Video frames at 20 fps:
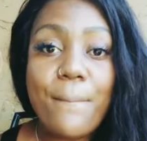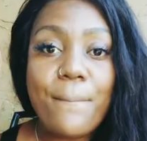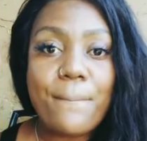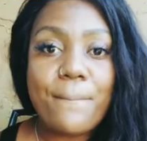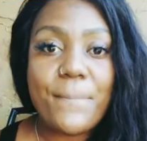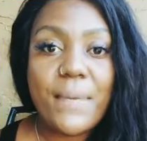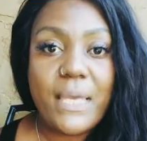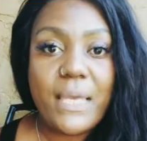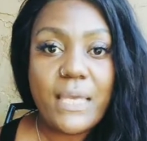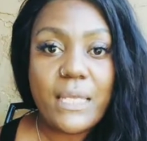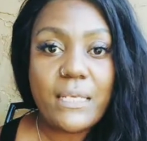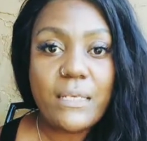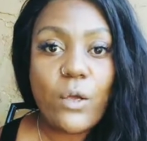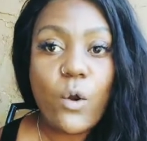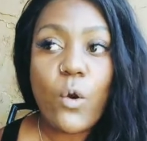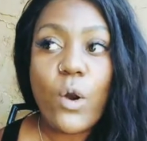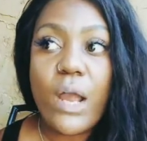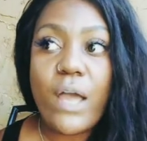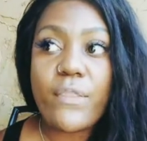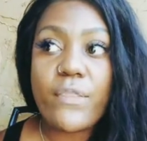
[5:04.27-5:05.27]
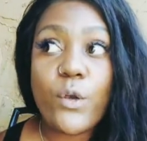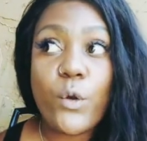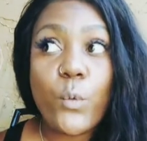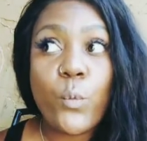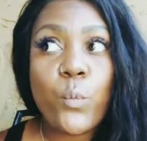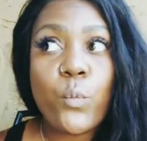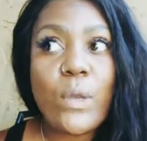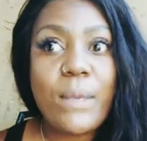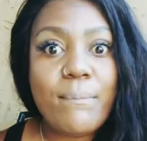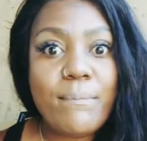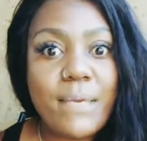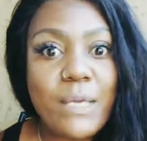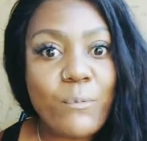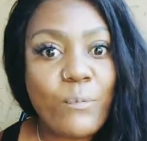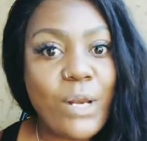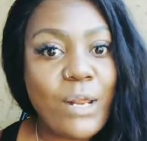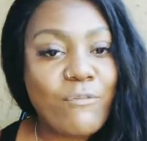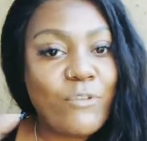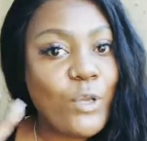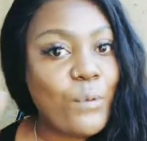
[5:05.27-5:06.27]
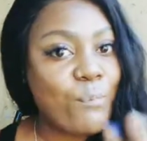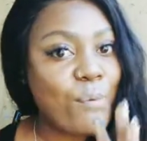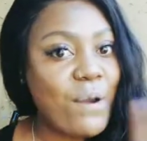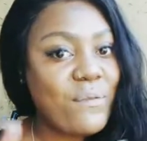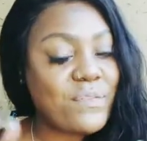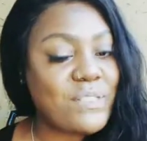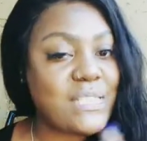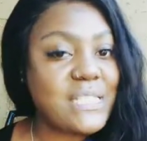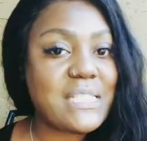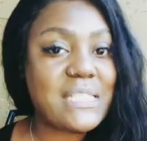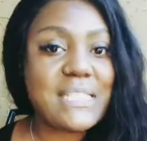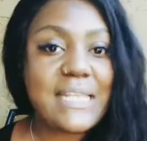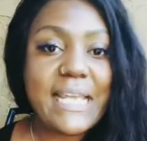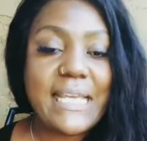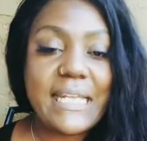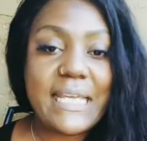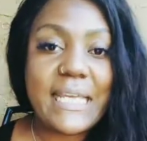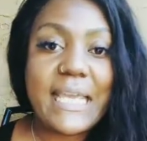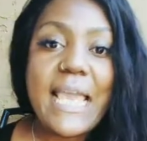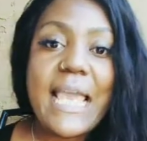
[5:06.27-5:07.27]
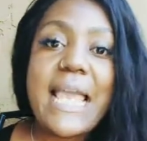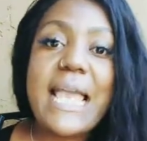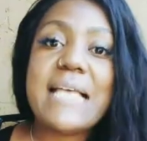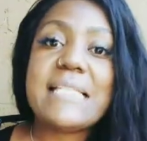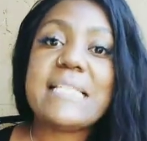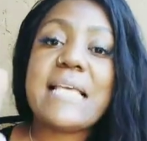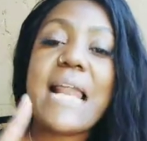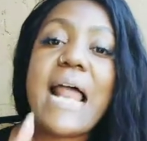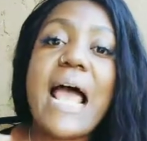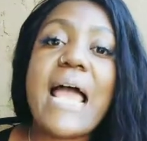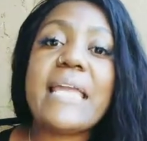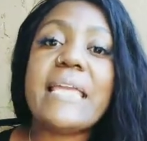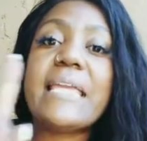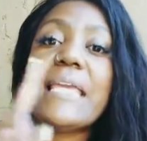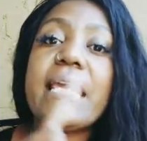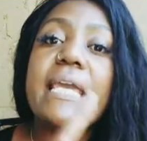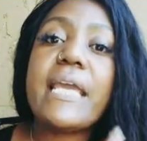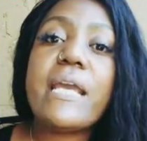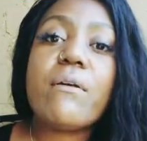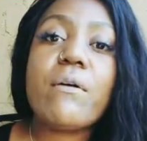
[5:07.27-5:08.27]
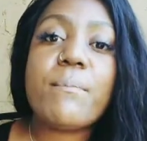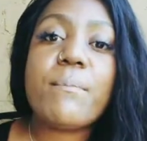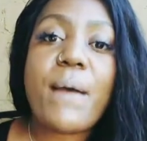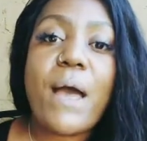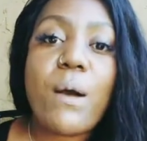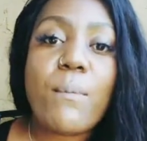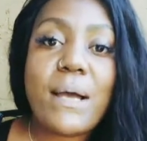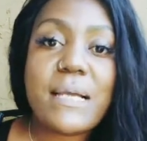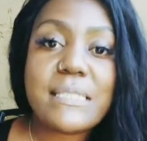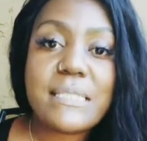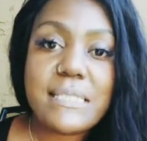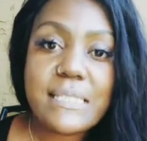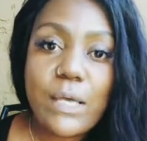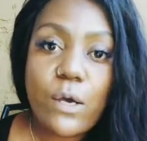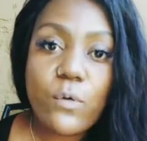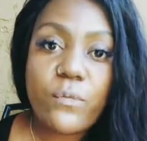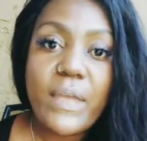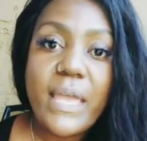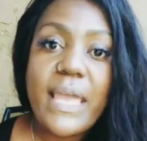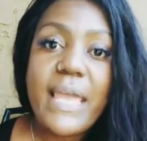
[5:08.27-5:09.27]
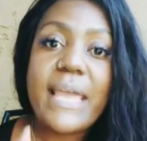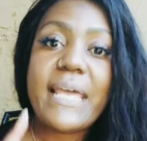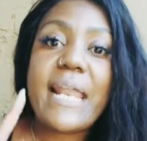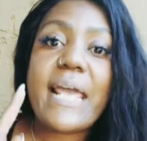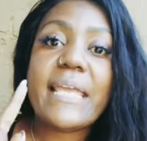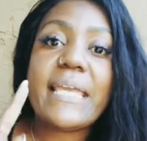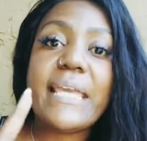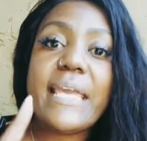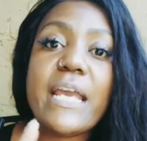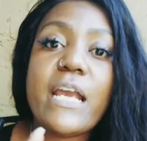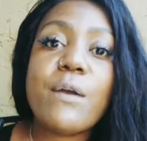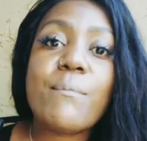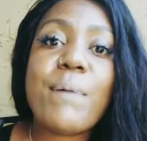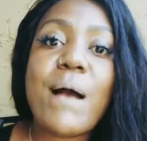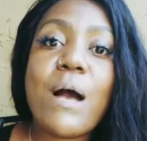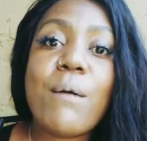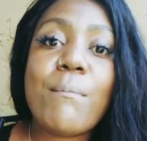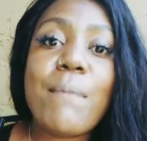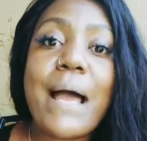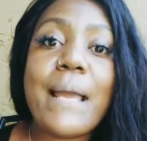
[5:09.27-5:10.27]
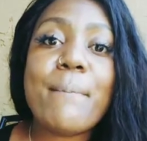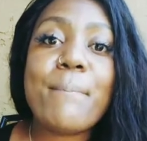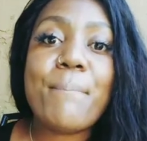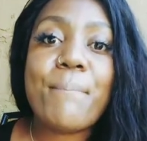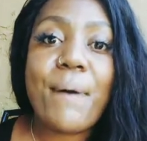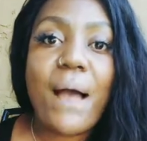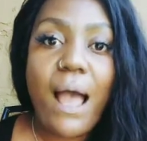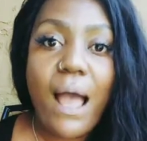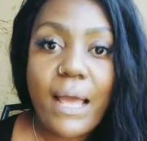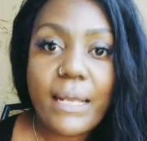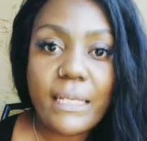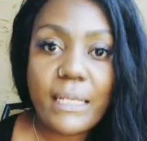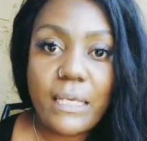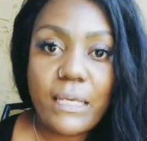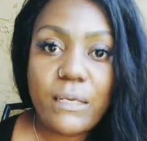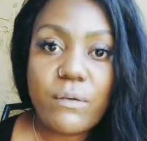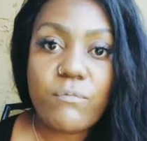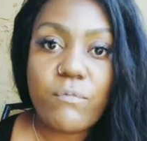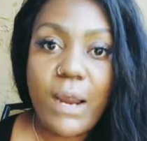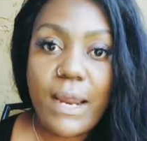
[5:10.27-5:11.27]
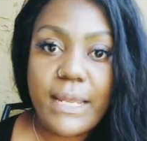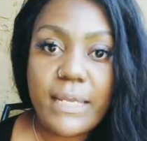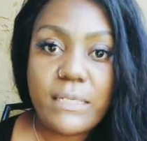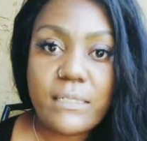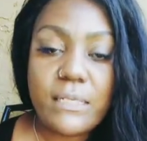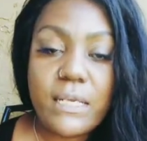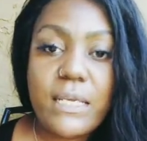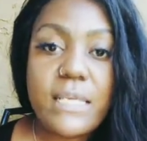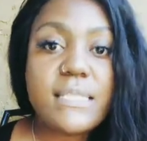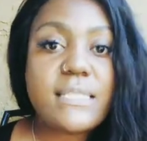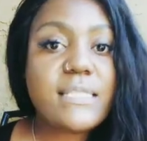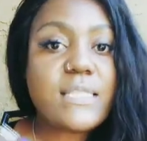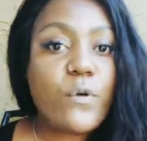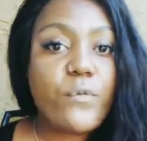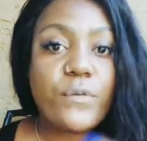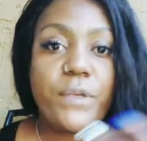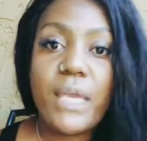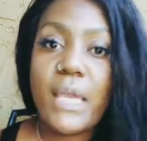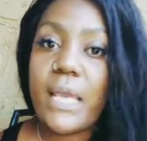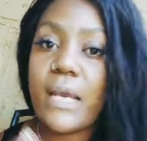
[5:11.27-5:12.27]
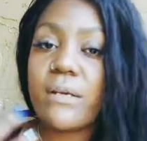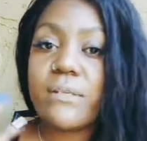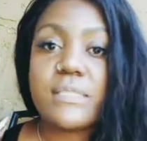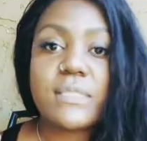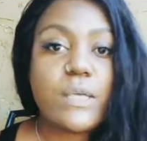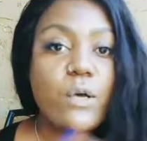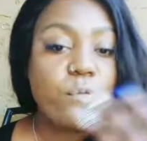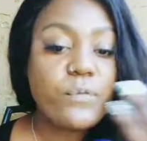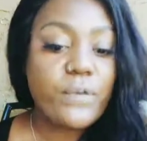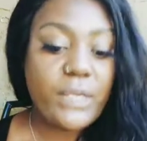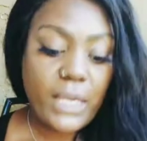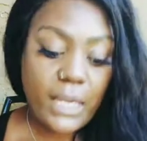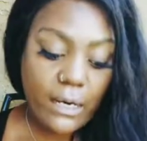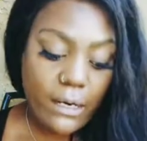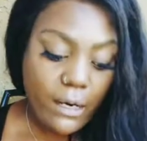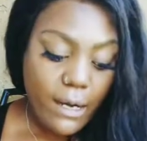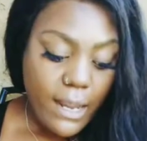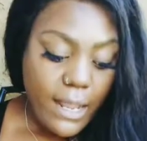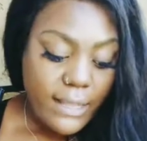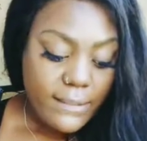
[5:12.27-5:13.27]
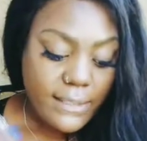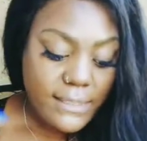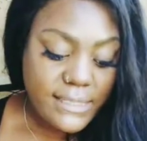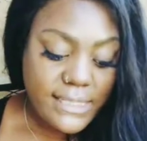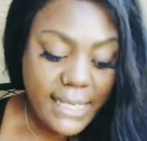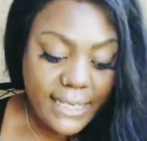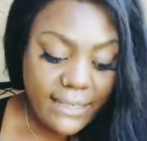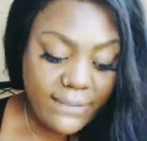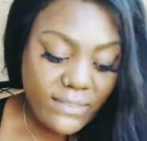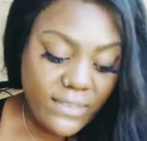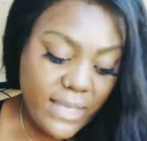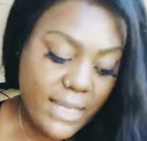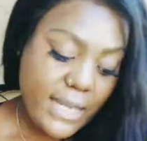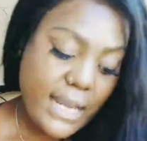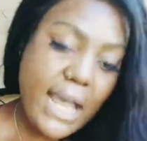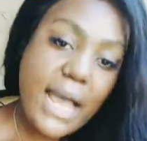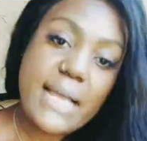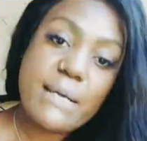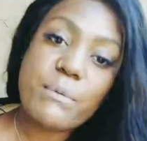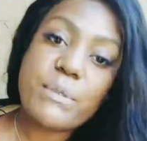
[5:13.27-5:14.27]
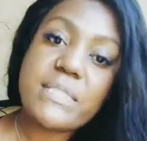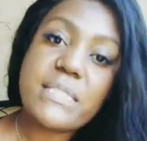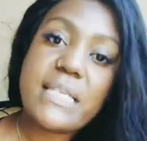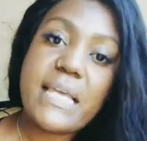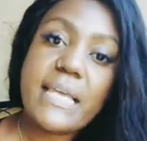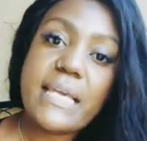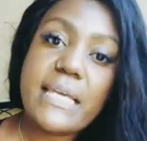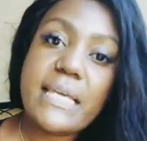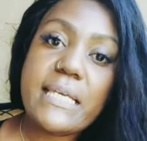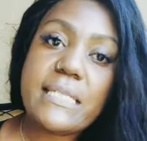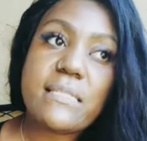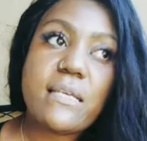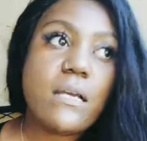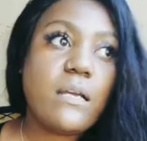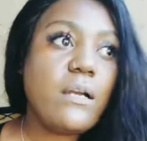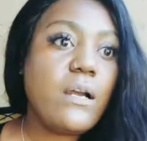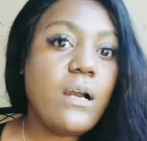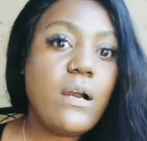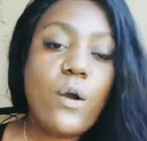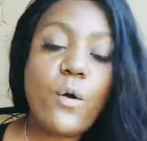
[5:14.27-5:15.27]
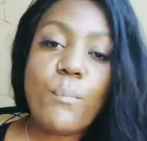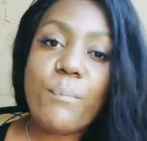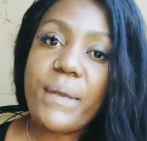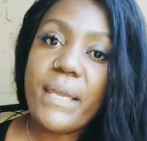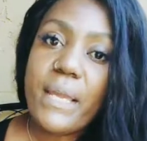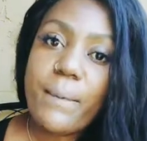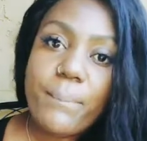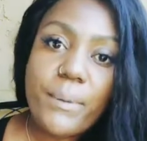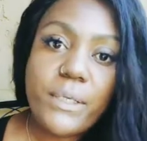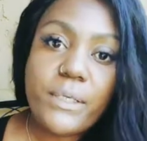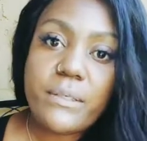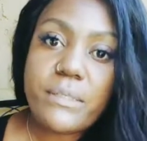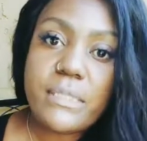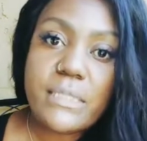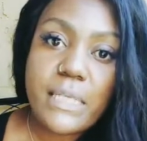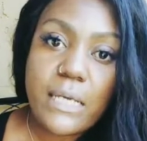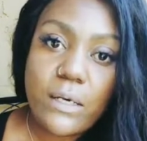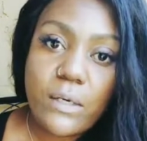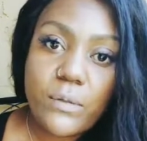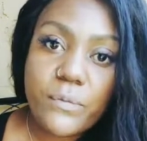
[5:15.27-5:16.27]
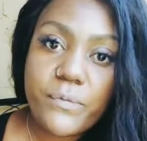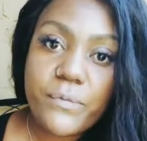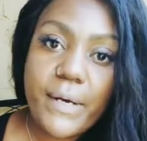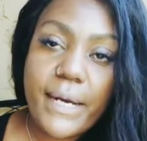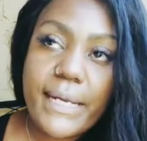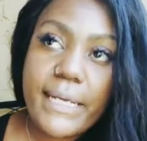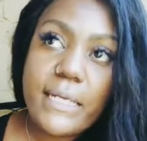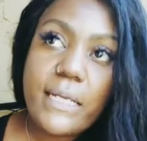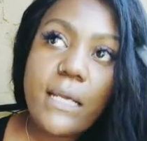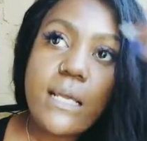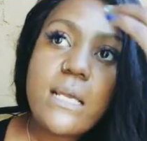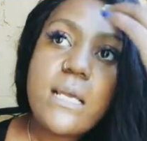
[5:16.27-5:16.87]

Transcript: men or other women, whatever your preference is in dating, is that I care about myself and I care about my body, right? Self-care, self-care. The second thing I would say is, girl, pamper yourself, right?